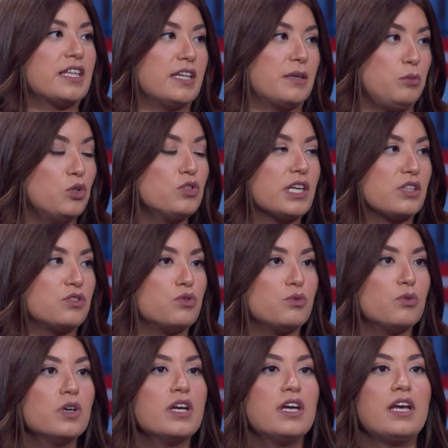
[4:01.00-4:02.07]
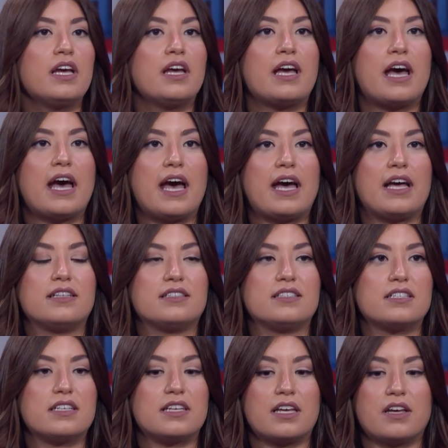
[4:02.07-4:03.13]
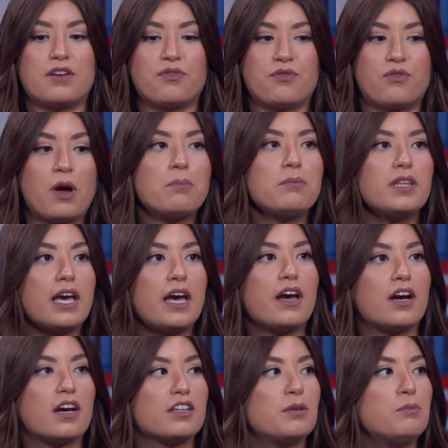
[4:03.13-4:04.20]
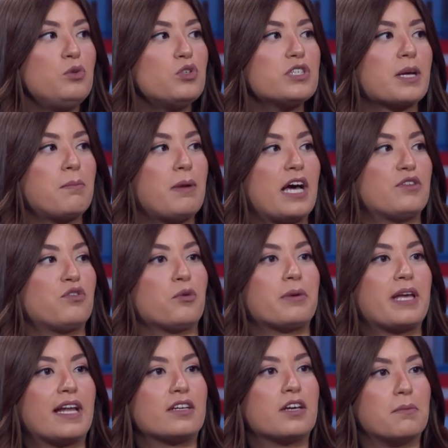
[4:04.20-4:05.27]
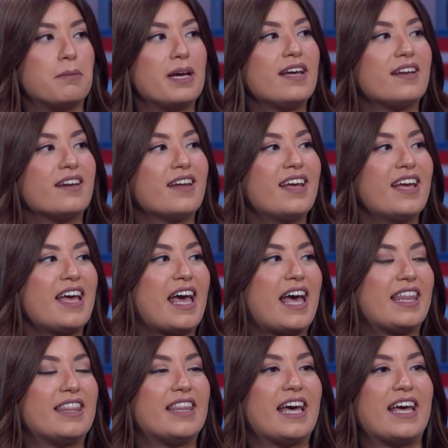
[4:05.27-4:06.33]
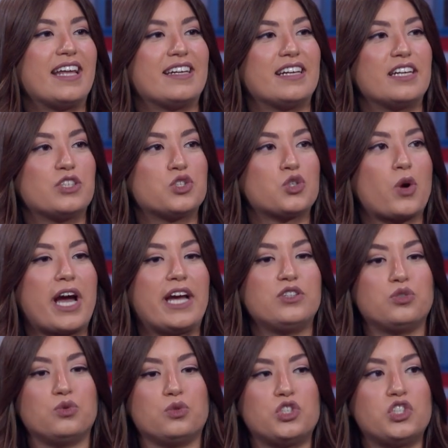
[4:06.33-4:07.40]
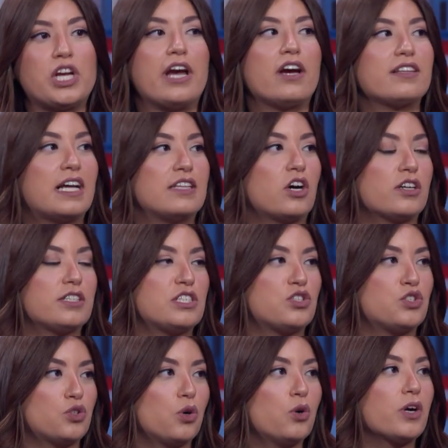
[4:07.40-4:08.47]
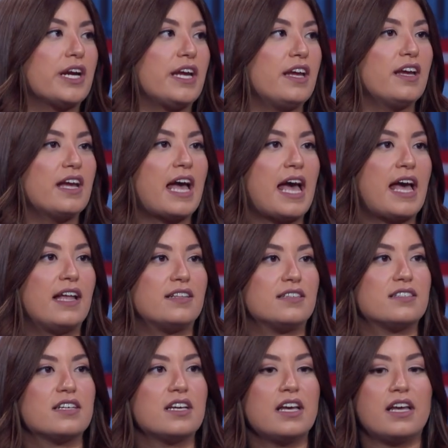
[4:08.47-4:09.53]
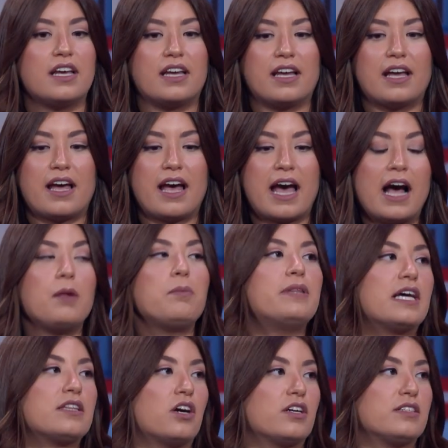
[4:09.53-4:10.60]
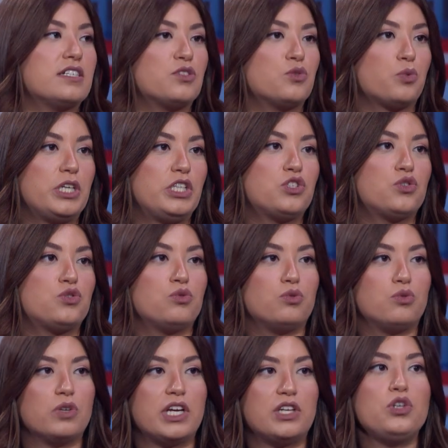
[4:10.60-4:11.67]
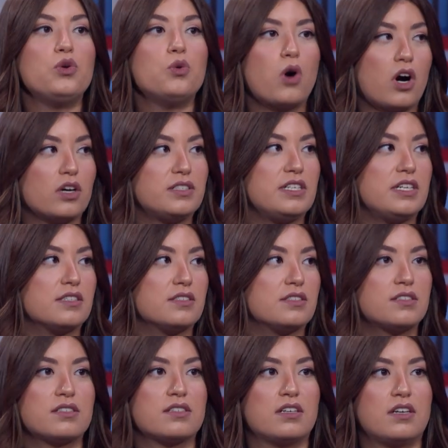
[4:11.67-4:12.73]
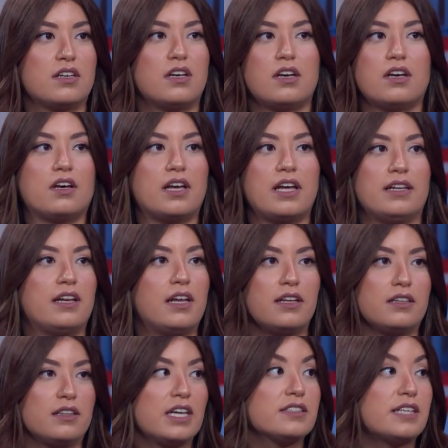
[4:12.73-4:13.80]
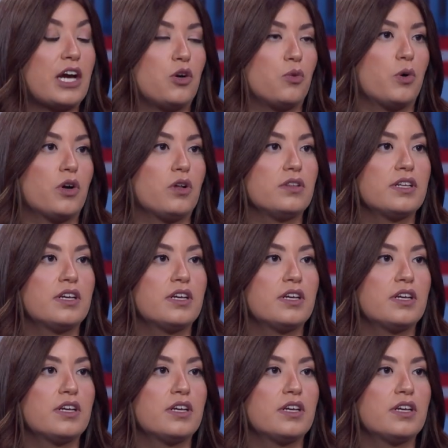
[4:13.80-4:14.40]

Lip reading: their music to. And from there, the music platform can come in and then try to share that art's story and help that artist reach to a new audience and the entire world.